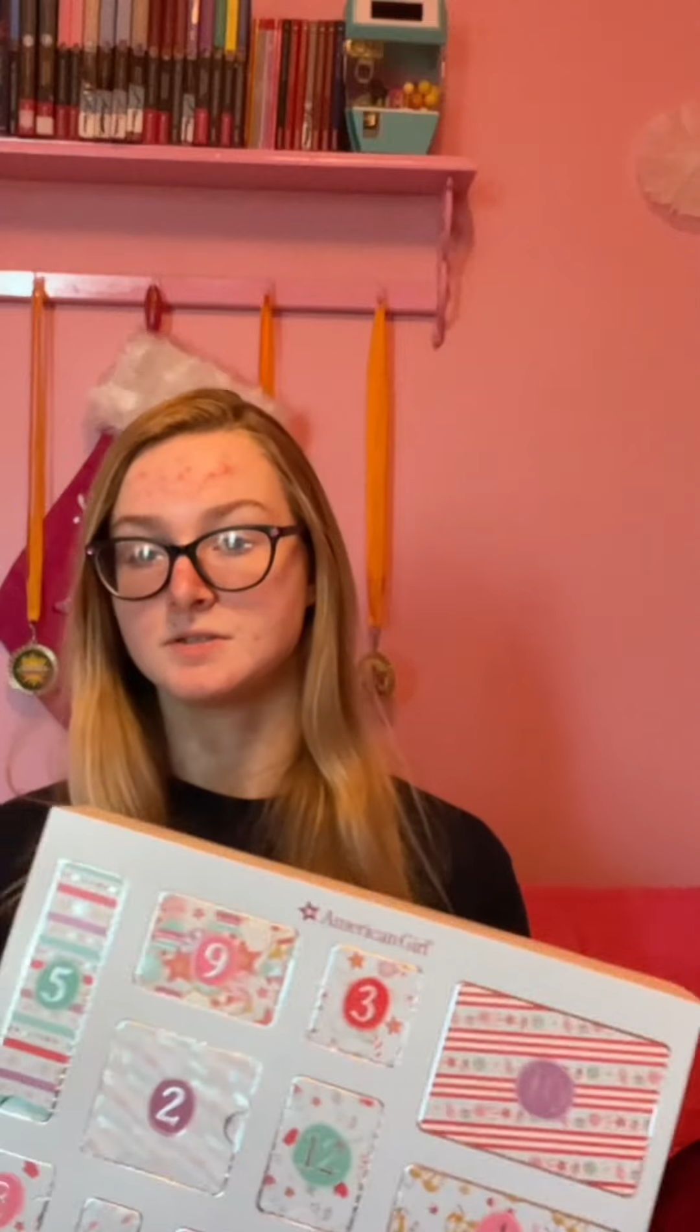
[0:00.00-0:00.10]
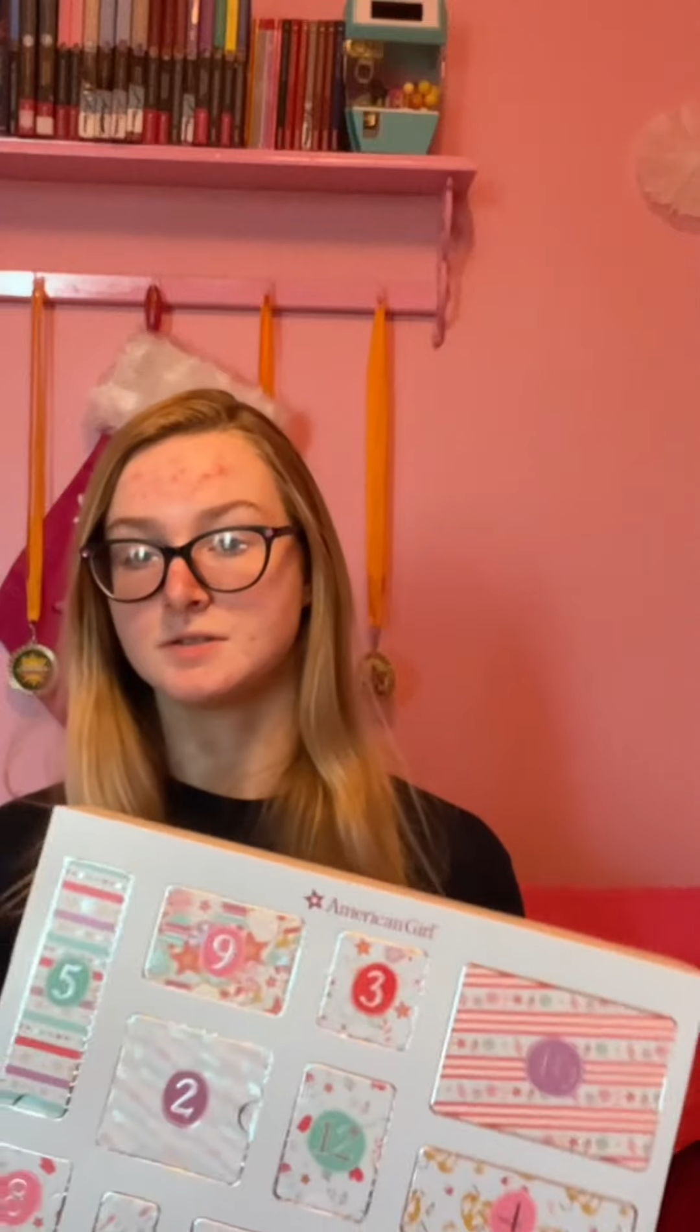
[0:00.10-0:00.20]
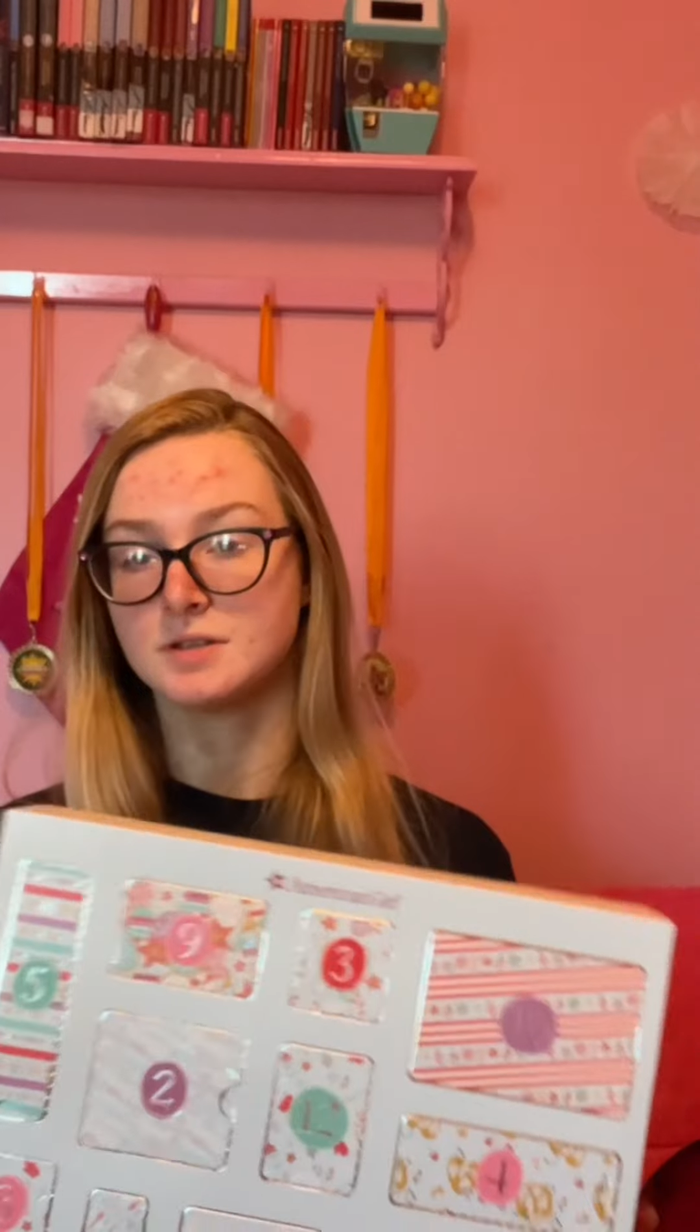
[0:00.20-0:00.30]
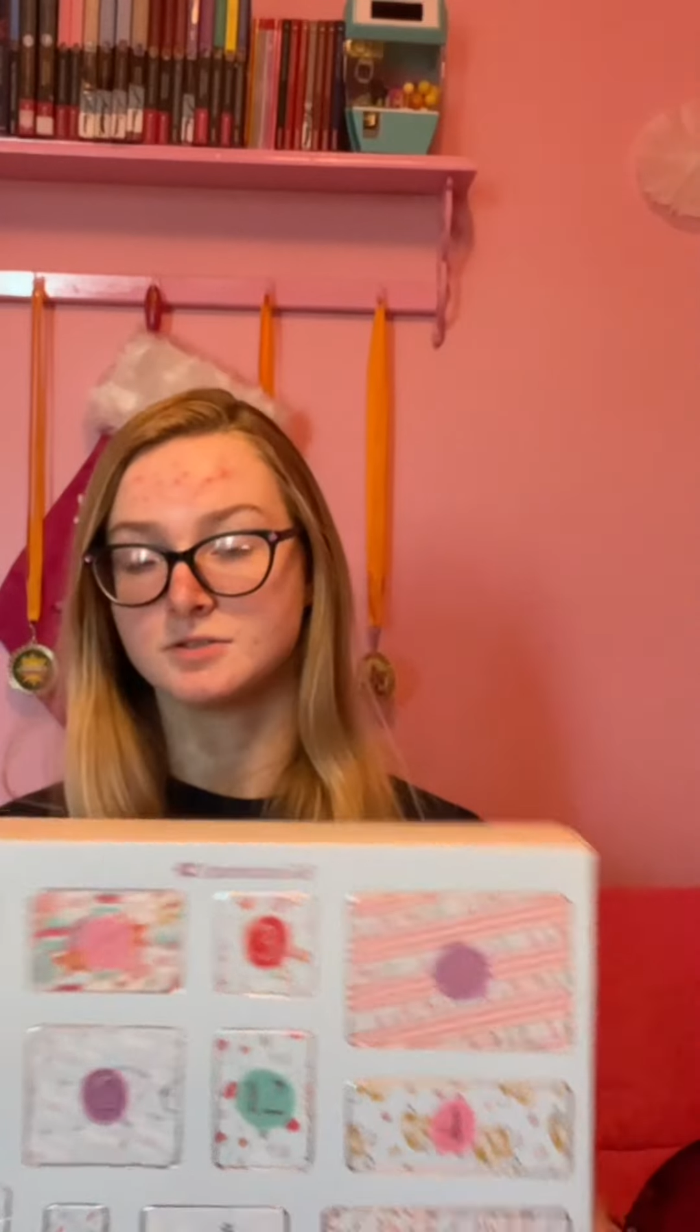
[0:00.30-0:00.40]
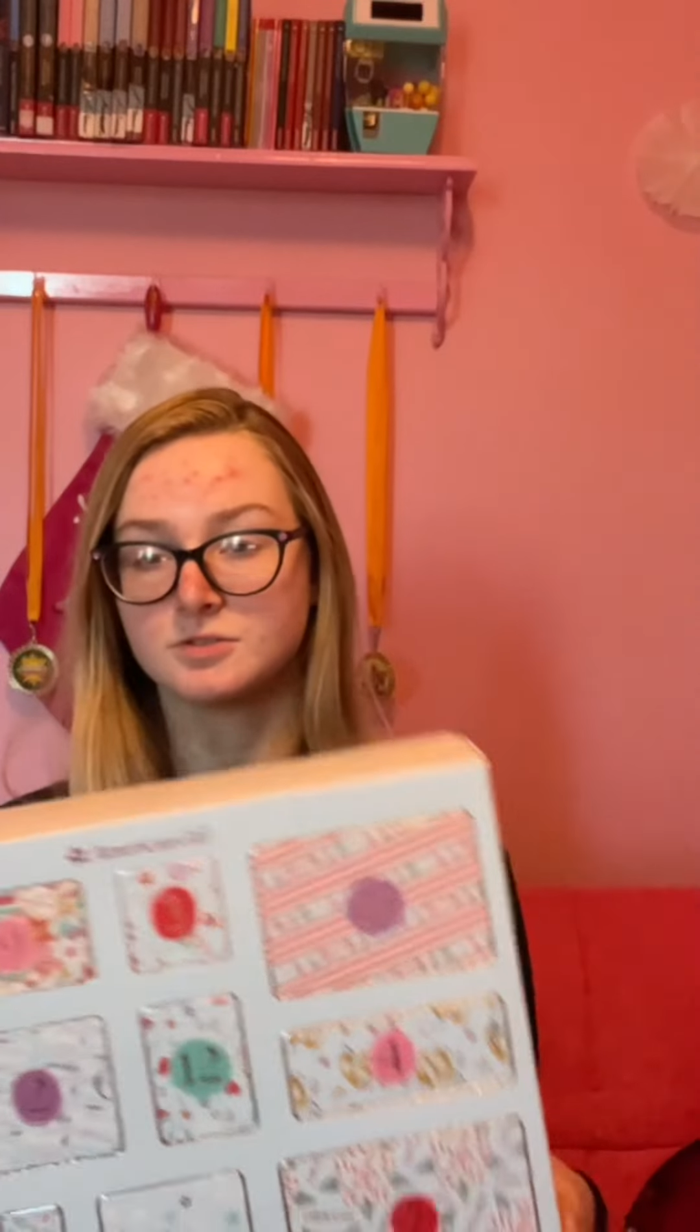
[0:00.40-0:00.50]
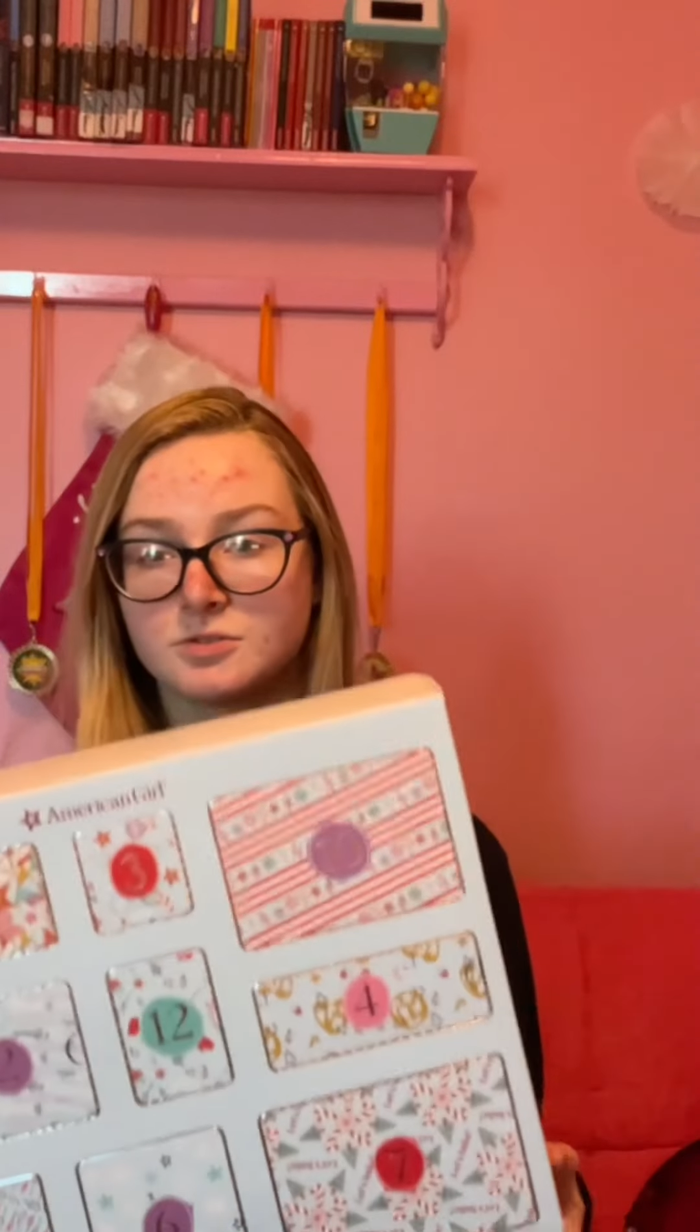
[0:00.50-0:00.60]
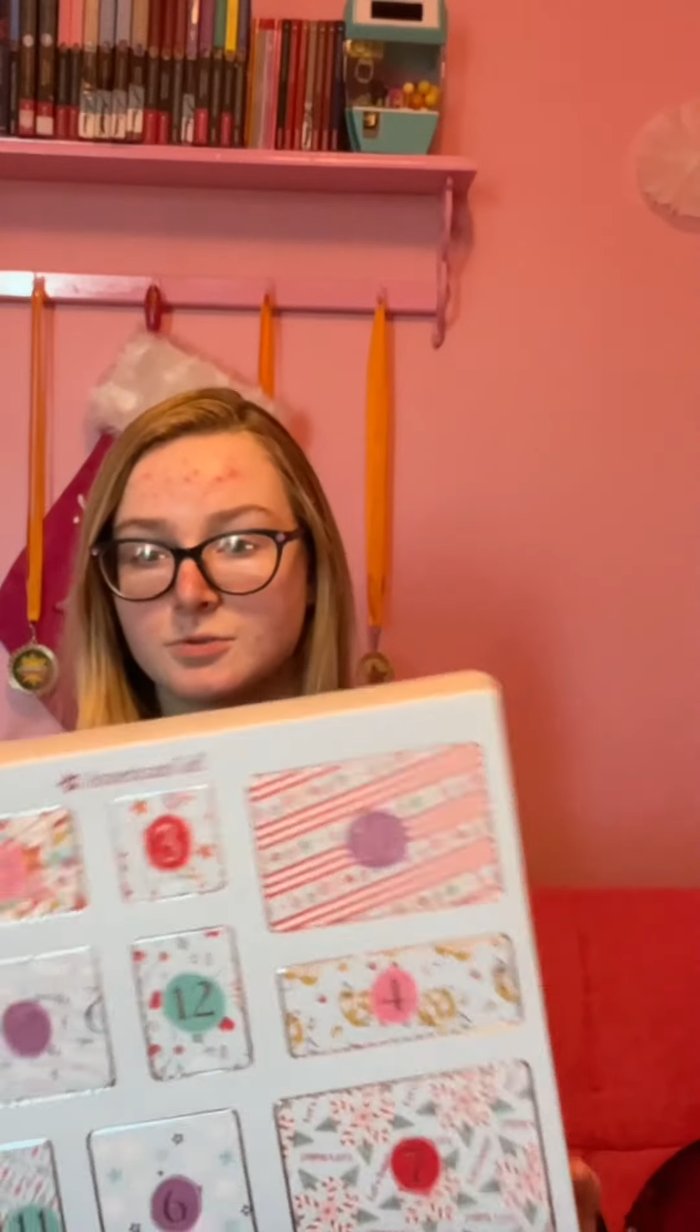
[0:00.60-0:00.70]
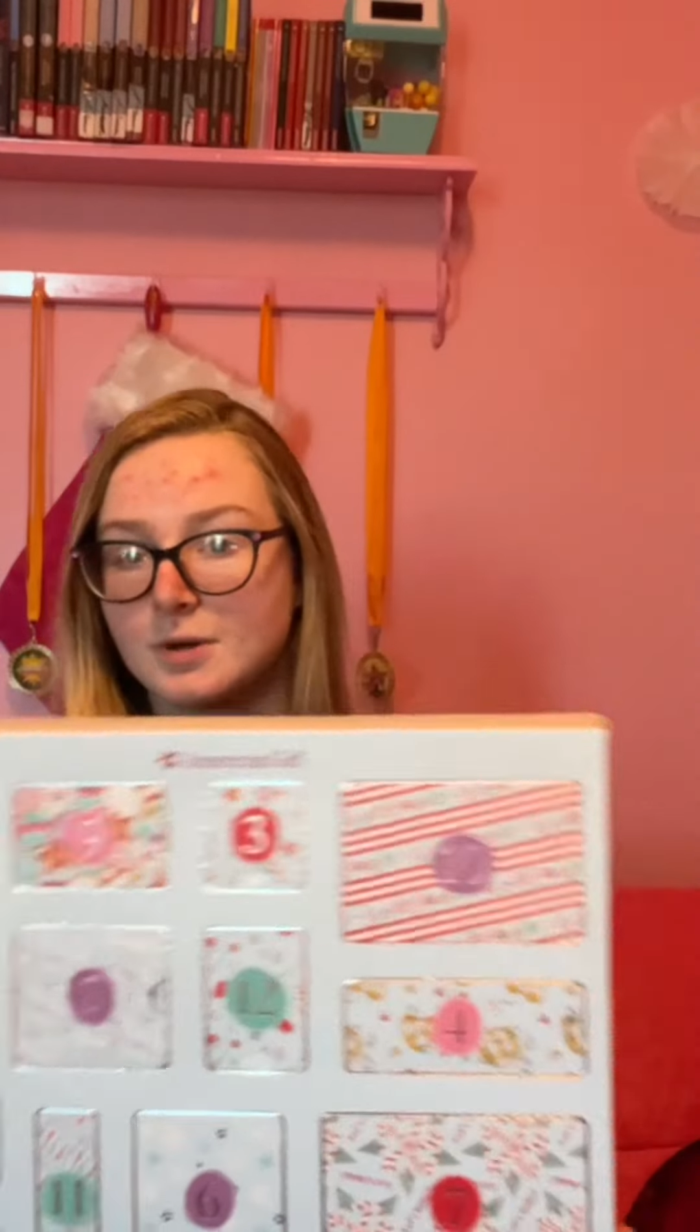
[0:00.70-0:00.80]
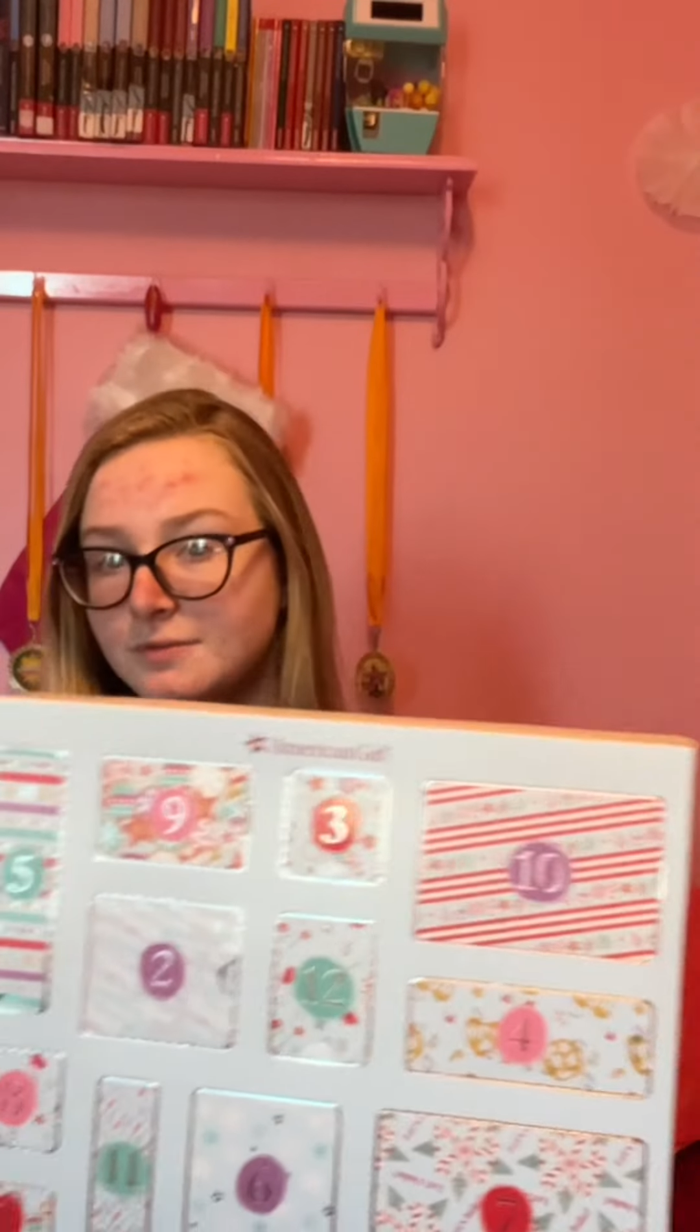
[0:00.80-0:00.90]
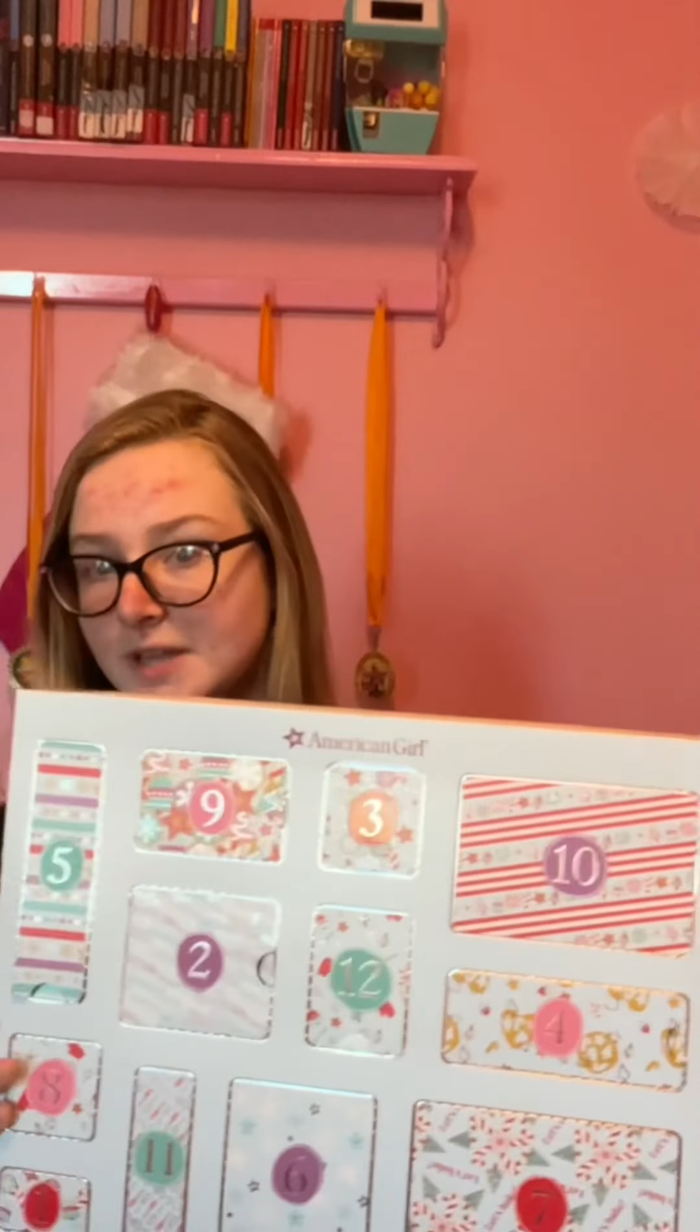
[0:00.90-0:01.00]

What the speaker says: there's 12